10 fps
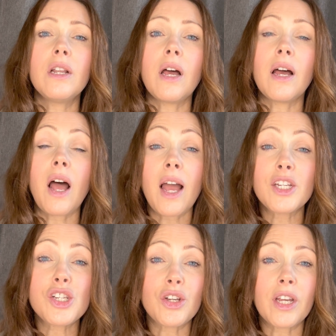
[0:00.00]
high
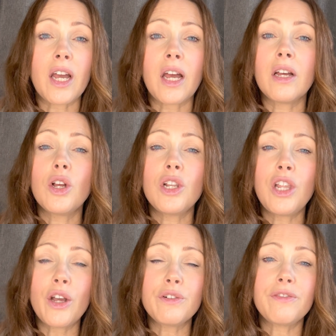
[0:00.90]
sugar,
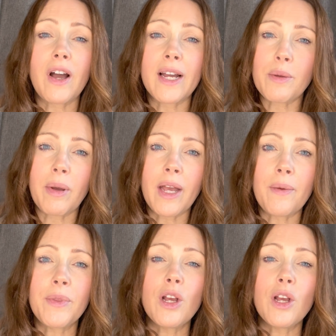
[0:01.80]
low fibre,